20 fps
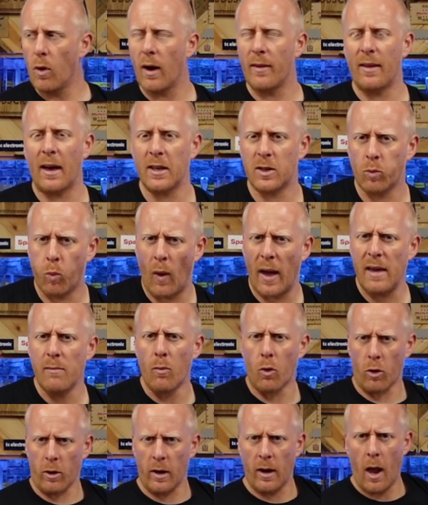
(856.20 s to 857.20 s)
That's way
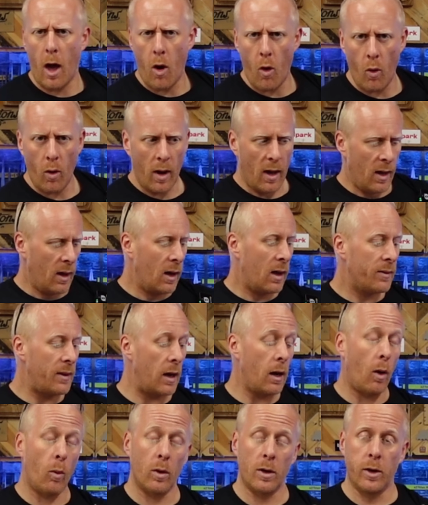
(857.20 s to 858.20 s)
more low
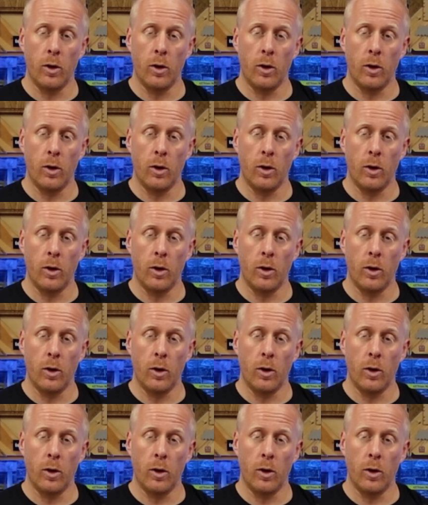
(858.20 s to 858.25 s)
than I would